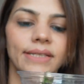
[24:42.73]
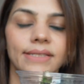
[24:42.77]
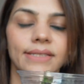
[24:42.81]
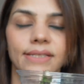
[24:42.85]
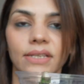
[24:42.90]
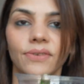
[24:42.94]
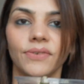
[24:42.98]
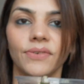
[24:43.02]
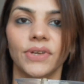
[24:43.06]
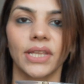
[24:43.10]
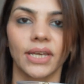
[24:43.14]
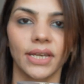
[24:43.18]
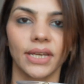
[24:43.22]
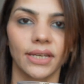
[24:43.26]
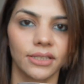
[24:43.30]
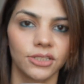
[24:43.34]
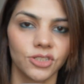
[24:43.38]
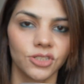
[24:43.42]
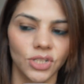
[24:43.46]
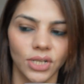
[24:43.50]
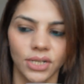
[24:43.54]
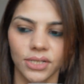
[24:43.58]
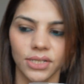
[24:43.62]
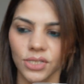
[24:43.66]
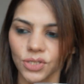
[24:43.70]
Let's see when I get
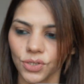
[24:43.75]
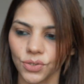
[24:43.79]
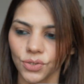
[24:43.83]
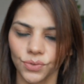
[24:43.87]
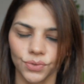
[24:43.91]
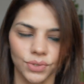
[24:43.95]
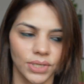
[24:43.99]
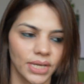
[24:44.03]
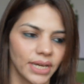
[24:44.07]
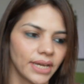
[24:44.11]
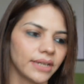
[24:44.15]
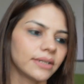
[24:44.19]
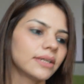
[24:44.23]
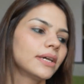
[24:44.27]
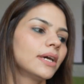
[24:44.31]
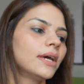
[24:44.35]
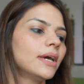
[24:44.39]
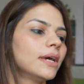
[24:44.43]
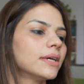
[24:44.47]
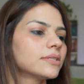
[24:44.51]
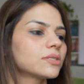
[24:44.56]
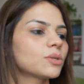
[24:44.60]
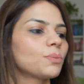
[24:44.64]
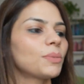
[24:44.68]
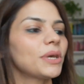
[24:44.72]
the chance to do that.
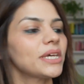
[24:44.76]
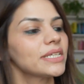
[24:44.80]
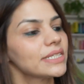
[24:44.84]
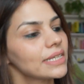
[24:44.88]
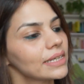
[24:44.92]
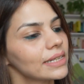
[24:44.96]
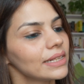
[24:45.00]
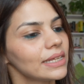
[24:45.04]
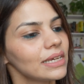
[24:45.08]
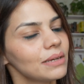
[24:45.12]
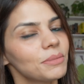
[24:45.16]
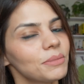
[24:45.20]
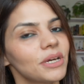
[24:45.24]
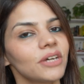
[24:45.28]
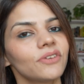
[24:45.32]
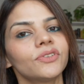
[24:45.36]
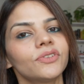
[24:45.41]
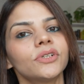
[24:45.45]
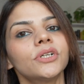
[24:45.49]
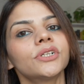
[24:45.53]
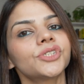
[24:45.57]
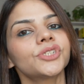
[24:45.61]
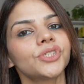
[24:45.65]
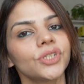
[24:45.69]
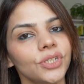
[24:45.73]
So basically, my
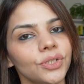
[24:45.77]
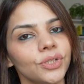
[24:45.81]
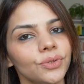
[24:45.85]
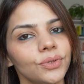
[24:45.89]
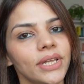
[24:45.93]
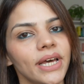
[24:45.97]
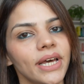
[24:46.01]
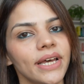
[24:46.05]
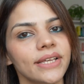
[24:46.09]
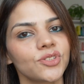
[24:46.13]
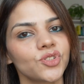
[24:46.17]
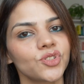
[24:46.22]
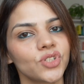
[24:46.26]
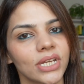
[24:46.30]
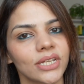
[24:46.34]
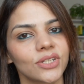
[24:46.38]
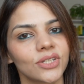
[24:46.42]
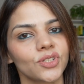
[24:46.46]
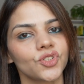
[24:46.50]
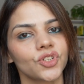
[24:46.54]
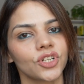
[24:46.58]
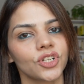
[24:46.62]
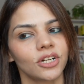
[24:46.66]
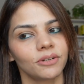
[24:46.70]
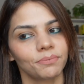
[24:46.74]
work schedule has
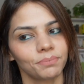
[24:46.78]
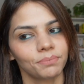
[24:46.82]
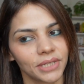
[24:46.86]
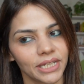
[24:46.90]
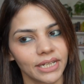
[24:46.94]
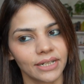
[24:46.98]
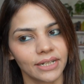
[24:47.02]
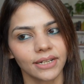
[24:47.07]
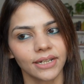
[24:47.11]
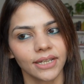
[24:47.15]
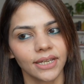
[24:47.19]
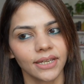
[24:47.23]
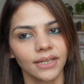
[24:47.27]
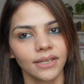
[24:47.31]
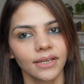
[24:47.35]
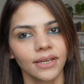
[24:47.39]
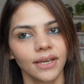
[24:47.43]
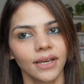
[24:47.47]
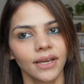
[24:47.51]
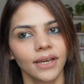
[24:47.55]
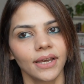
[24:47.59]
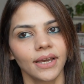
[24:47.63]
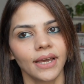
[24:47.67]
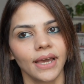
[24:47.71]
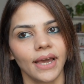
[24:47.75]
changed completely.
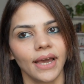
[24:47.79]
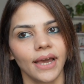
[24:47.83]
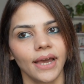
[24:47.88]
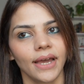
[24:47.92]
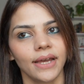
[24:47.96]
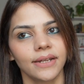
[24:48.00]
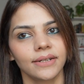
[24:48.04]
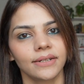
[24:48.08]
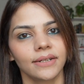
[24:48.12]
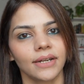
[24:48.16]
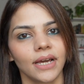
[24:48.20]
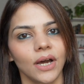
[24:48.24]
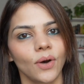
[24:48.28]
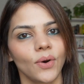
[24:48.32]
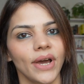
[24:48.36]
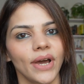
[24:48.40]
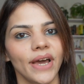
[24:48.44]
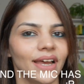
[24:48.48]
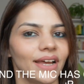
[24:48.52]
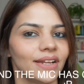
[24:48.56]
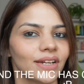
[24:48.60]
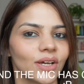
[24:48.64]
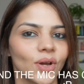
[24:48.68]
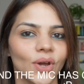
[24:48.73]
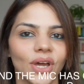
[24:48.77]
and
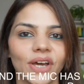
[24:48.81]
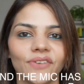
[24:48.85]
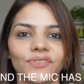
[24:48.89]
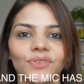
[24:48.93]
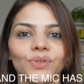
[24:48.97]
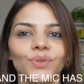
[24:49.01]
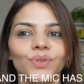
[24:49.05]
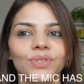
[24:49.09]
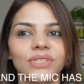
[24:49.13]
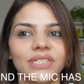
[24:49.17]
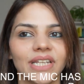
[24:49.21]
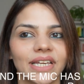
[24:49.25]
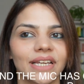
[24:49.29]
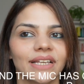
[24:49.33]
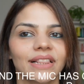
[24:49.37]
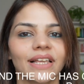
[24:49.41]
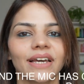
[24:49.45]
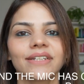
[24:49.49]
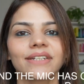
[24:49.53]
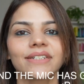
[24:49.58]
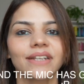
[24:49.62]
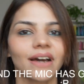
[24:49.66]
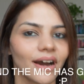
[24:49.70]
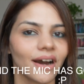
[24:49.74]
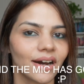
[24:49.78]
now I have no daylight
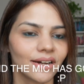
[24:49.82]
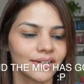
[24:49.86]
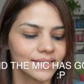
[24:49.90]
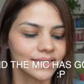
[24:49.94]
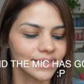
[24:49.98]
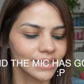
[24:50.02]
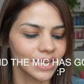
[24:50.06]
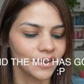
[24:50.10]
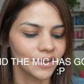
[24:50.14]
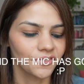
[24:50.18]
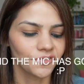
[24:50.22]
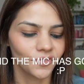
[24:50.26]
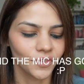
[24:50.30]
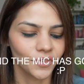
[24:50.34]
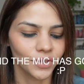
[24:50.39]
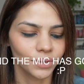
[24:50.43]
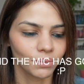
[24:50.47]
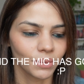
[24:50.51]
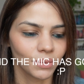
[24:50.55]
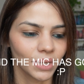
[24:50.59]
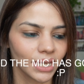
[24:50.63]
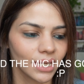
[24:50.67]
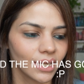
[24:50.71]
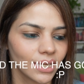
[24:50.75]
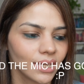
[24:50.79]
hours left with
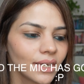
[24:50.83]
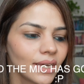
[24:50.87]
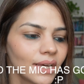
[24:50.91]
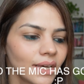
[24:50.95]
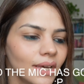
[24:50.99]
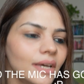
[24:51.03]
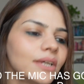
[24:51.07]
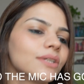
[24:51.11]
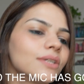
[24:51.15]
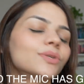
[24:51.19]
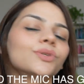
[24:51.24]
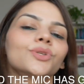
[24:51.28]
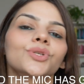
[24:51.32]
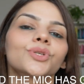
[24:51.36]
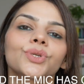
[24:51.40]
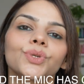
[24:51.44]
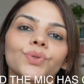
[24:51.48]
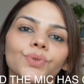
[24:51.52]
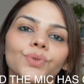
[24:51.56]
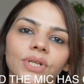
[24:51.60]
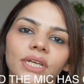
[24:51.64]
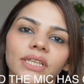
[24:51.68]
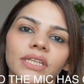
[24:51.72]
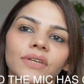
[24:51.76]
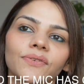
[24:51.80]
me to shoot
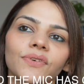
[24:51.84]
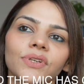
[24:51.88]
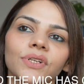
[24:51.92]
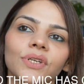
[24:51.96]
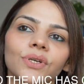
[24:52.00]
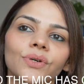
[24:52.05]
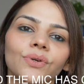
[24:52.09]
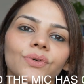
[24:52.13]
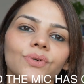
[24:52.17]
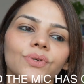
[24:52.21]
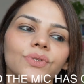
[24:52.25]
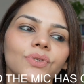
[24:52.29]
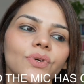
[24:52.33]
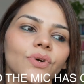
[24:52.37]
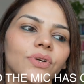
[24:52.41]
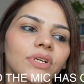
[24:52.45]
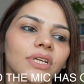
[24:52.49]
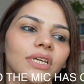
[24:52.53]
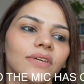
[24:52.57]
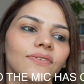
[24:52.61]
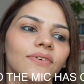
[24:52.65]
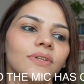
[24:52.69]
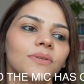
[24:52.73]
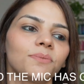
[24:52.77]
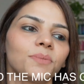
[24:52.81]
any videos or
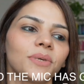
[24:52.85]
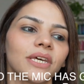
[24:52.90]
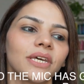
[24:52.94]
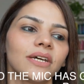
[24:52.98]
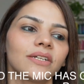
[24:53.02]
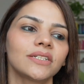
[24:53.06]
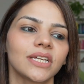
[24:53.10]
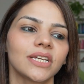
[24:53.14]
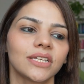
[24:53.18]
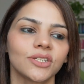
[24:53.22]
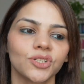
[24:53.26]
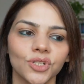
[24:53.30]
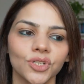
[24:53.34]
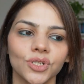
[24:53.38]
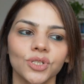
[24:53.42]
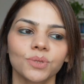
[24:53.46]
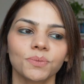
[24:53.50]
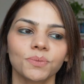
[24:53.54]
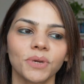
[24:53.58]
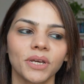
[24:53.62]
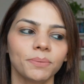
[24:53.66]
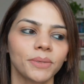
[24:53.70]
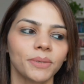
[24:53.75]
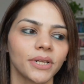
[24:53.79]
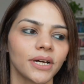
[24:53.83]
even pay attention to my
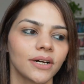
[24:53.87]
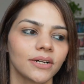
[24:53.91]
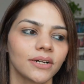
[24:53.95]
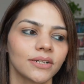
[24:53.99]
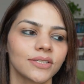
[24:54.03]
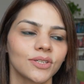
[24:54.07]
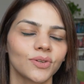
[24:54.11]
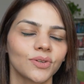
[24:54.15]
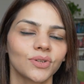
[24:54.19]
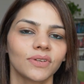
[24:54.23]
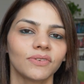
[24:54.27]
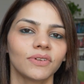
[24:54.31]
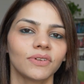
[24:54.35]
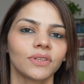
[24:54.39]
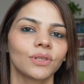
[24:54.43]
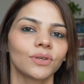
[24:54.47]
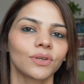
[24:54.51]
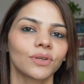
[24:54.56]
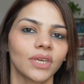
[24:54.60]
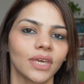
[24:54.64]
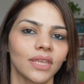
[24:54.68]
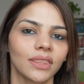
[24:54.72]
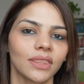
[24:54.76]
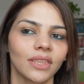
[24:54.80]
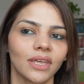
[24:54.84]
plants or even look
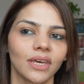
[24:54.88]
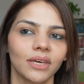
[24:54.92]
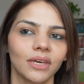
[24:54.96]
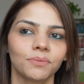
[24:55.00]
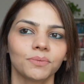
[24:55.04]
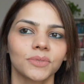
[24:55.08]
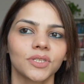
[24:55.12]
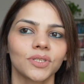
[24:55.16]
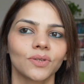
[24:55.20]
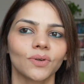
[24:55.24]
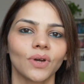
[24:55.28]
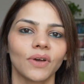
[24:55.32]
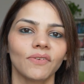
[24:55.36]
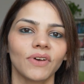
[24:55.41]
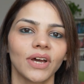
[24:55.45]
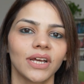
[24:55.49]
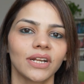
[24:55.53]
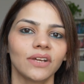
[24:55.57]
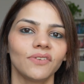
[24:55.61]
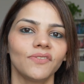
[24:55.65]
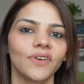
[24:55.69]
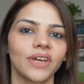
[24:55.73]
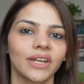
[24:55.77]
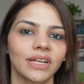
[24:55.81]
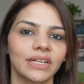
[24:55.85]
at them. So I've had a
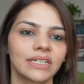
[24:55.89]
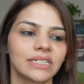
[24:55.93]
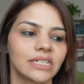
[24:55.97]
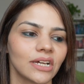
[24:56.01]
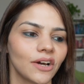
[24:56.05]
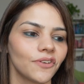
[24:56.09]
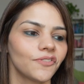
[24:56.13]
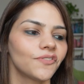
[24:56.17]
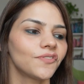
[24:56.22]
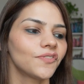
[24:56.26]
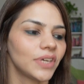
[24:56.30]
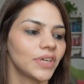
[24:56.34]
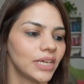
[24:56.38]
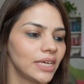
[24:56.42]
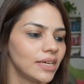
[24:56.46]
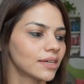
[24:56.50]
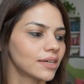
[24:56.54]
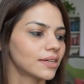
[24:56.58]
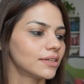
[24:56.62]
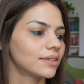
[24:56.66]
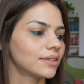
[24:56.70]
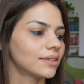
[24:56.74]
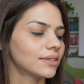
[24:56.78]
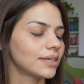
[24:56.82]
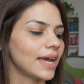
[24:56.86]
very tough week
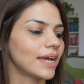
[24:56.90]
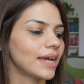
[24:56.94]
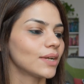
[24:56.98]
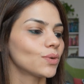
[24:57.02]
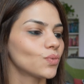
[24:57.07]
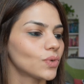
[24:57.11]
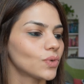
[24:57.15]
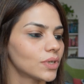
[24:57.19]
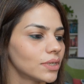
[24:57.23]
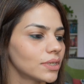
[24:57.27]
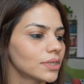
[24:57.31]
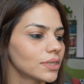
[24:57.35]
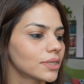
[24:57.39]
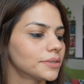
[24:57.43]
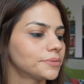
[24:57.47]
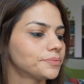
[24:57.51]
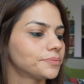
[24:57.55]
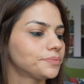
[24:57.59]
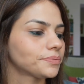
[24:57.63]
at work